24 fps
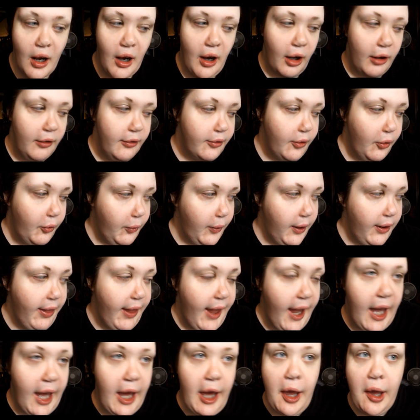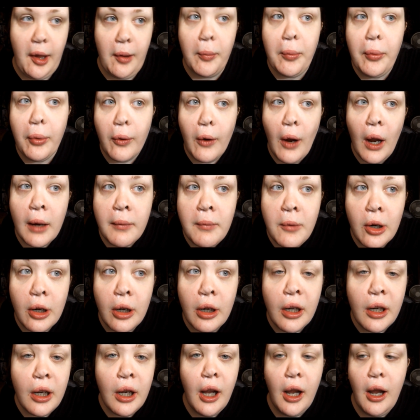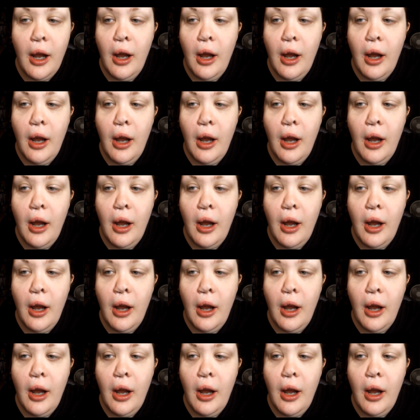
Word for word: off with a primer,